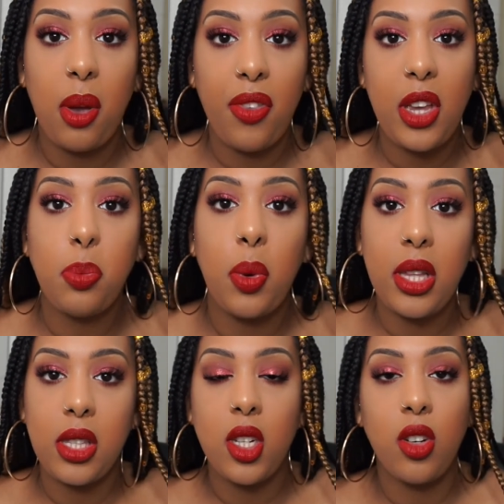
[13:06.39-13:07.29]
my Facebook,
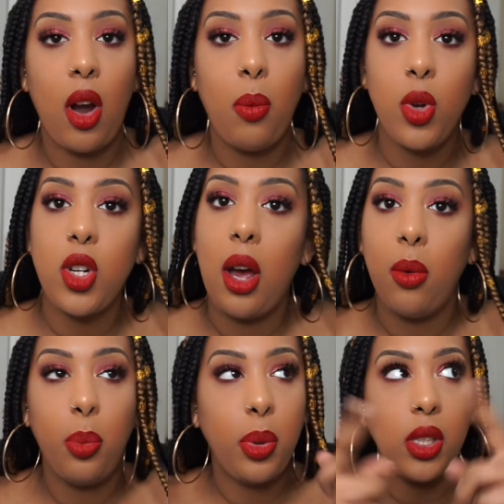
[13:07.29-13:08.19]
Instagram, which I
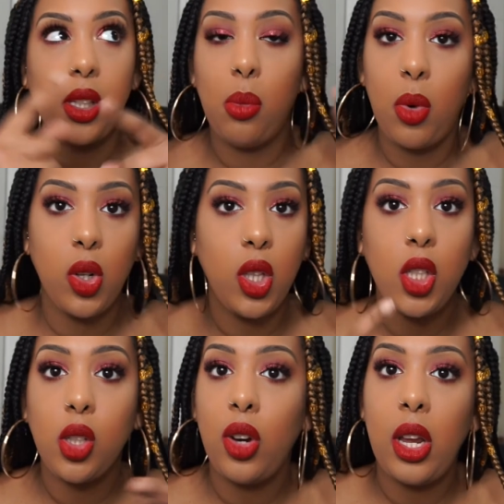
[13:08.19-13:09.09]
will put somewhere on the
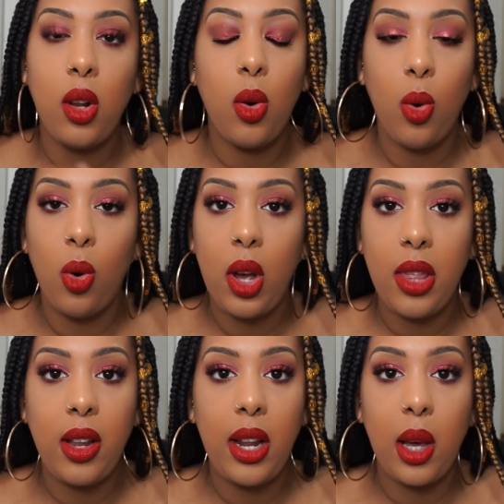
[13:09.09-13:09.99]
screen or
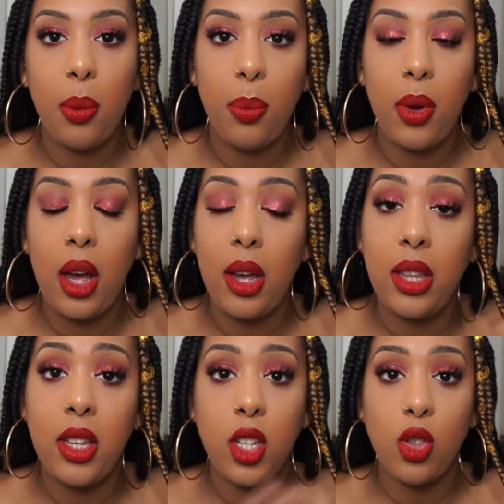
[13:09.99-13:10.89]
in the link
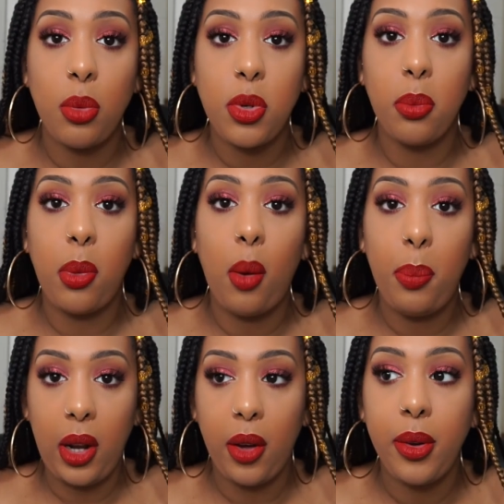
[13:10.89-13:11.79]
in the description bar
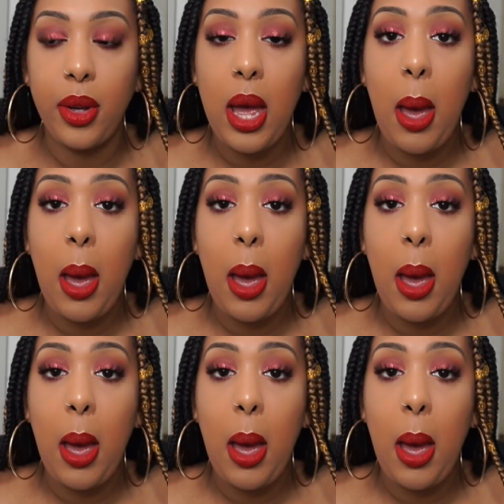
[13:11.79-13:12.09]
below.